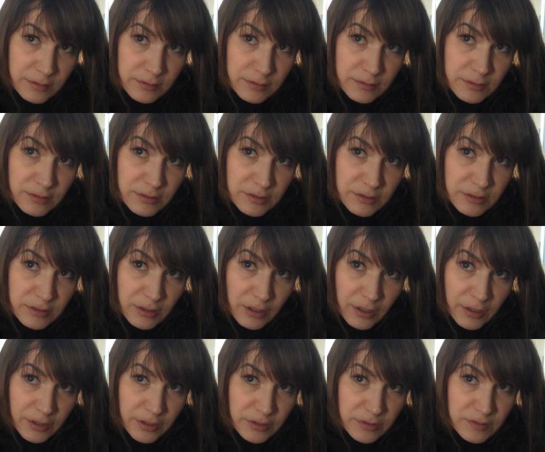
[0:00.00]

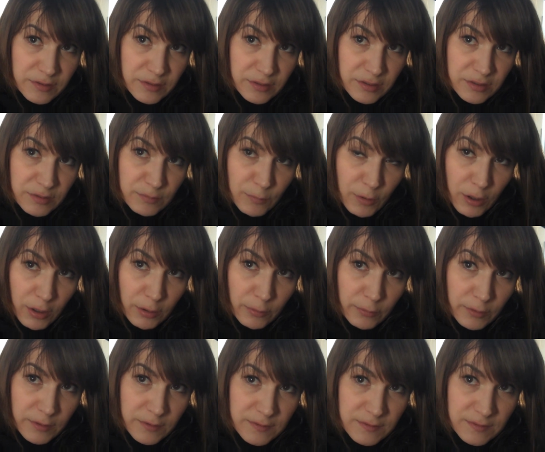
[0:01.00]
start using the smaller
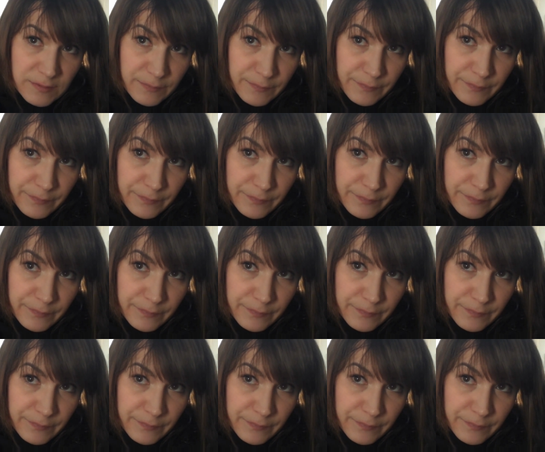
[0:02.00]
ones